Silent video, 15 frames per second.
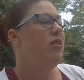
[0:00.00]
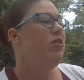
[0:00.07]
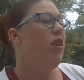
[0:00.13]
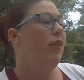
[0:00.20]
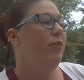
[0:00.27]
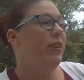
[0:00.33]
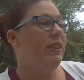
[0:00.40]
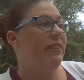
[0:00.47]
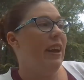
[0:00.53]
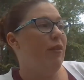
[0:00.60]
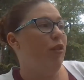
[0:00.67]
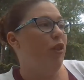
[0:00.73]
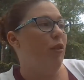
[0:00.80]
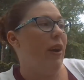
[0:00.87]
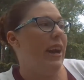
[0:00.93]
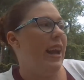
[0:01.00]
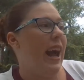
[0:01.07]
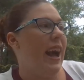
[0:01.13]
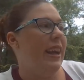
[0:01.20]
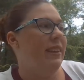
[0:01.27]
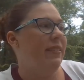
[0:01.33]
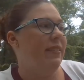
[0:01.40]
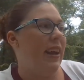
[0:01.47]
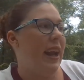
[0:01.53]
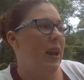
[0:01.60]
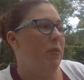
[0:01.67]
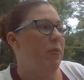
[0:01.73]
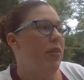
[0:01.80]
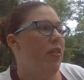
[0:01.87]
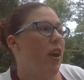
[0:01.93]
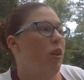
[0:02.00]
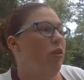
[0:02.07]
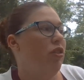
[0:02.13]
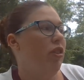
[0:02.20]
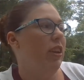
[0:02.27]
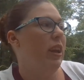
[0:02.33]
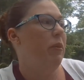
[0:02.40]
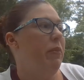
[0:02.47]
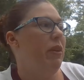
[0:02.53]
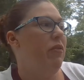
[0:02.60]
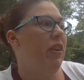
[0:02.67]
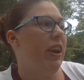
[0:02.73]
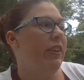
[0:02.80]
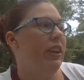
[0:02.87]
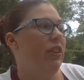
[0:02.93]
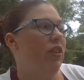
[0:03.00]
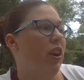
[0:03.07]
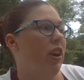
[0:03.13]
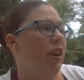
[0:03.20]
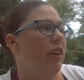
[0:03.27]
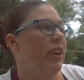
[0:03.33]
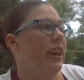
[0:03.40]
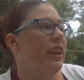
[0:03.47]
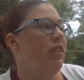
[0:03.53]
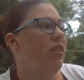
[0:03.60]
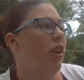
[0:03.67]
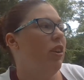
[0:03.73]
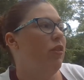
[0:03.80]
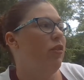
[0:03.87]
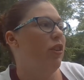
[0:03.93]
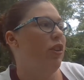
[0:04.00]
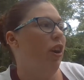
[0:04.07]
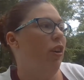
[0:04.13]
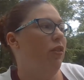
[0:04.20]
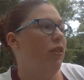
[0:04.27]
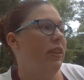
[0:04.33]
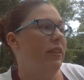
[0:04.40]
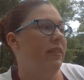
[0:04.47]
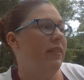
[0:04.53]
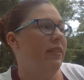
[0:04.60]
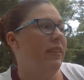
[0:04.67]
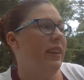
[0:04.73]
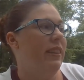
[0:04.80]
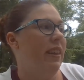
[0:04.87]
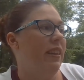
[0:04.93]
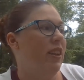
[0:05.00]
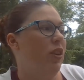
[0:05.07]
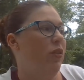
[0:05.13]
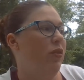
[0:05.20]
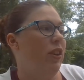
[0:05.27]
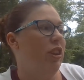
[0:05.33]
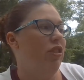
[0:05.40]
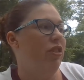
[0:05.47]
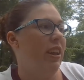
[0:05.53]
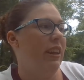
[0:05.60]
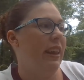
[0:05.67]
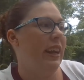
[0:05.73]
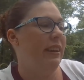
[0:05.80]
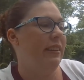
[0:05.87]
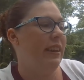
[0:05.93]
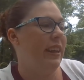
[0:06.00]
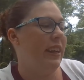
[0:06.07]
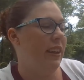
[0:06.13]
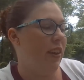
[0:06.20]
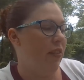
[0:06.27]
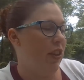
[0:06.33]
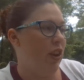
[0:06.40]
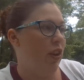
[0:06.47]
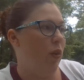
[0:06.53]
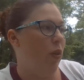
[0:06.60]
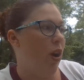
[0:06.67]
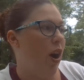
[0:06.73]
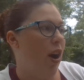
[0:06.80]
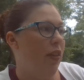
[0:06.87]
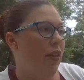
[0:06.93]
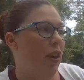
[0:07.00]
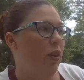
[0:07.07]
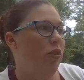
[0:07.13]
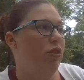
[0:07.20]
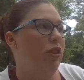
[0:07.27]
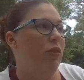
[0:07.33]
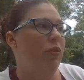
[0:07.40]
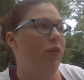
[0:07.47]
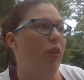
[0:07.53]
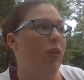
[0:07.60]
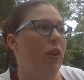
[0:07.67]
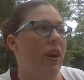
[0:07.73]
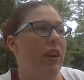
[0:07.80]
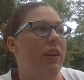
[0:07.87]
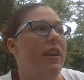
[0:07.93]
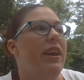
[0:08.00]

Dolphins have great eyesight, but the ocean be very dark. It's hard for dolphins to see the little fish they like to eat on the ocean floor.